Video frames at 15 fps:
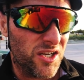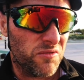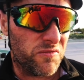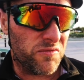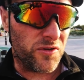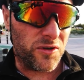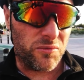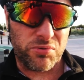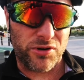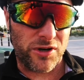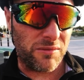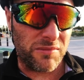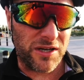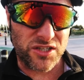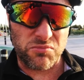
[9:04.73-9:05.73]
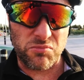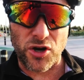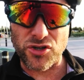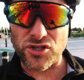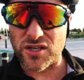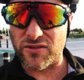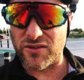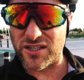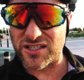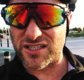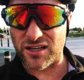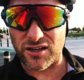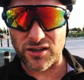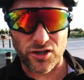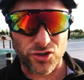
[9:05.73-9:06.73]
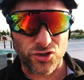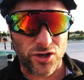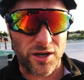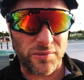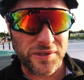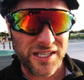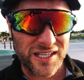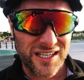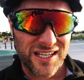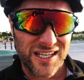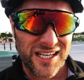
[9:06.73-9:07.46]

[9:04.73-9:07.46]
for pretty much most of it until I got dropped.